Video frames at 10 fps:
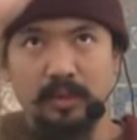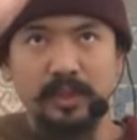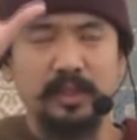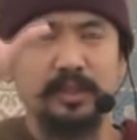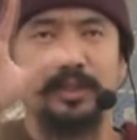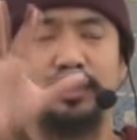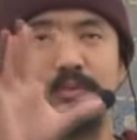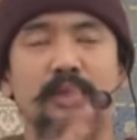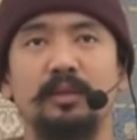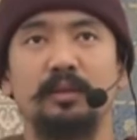All the
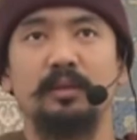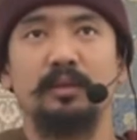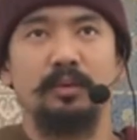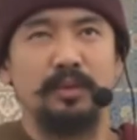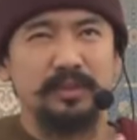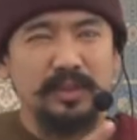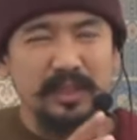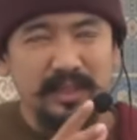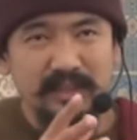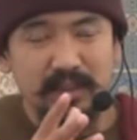Linistry. Who
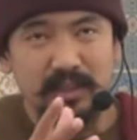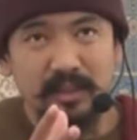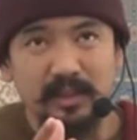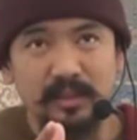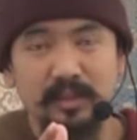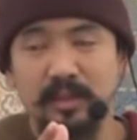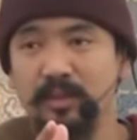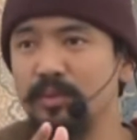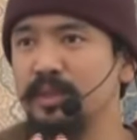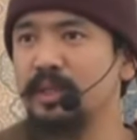is really inside the
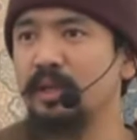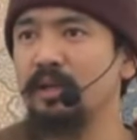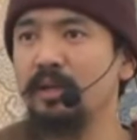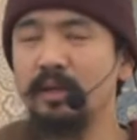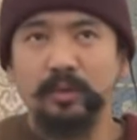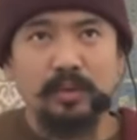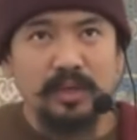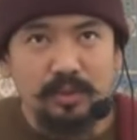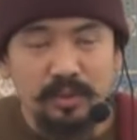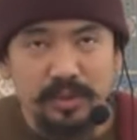Linistry? Dorje Shang.
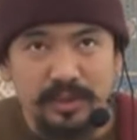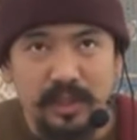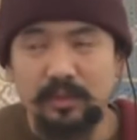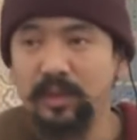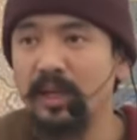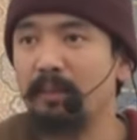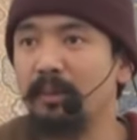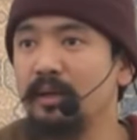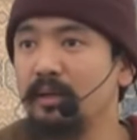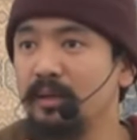Who is Dorje Shang? Your
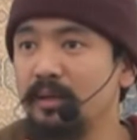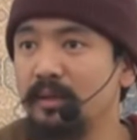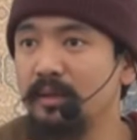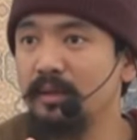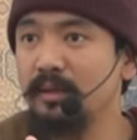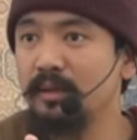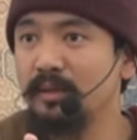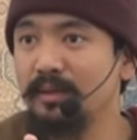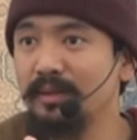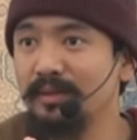Lama.
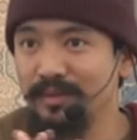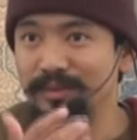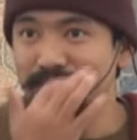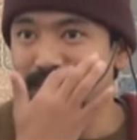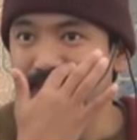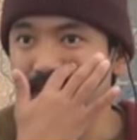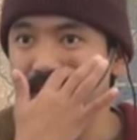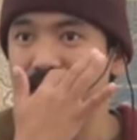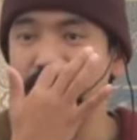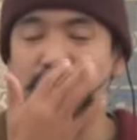Do you
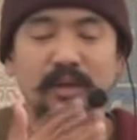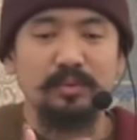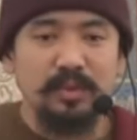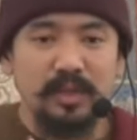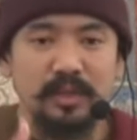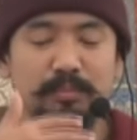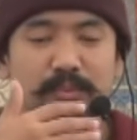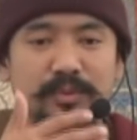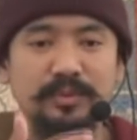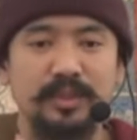see that? You are
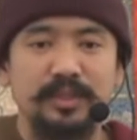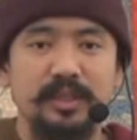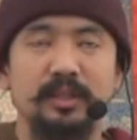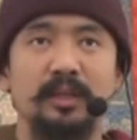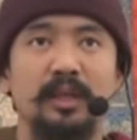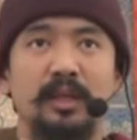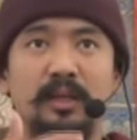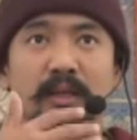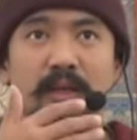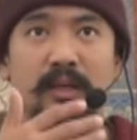doing the
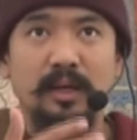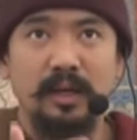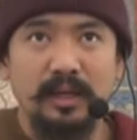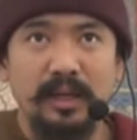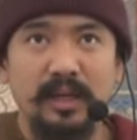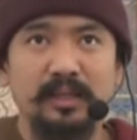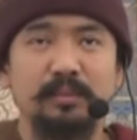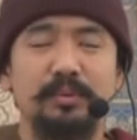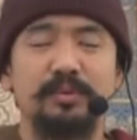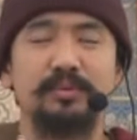prostration.
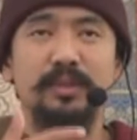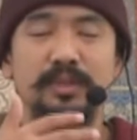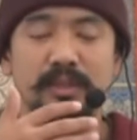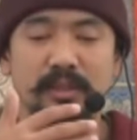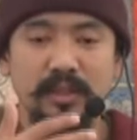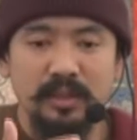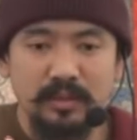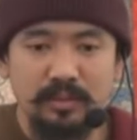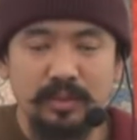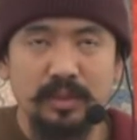Again, your
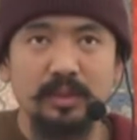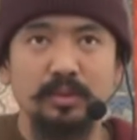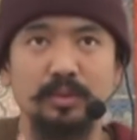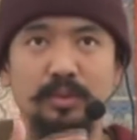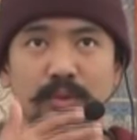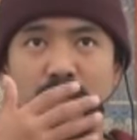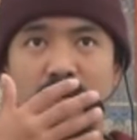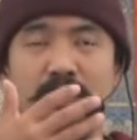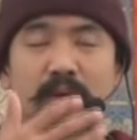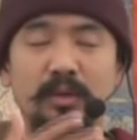prostration is doing the Guru
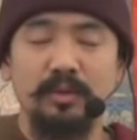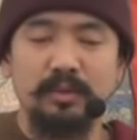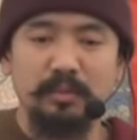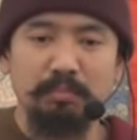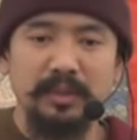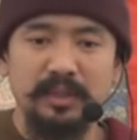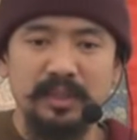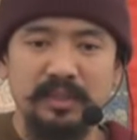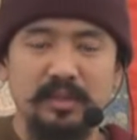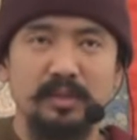Yoga in order to
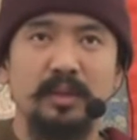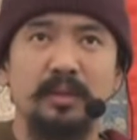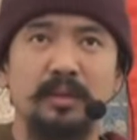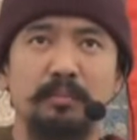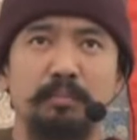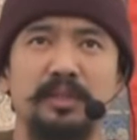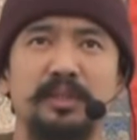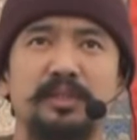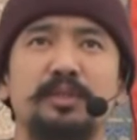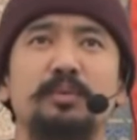build this
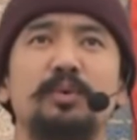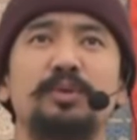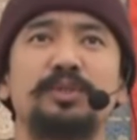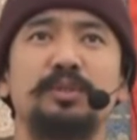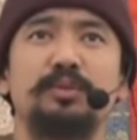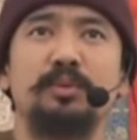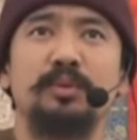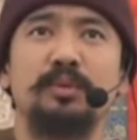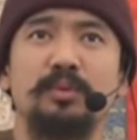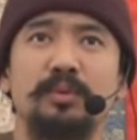
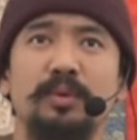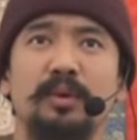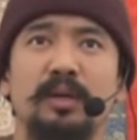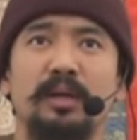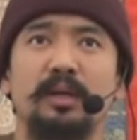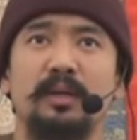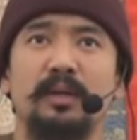devotion toward the Guru Yoga.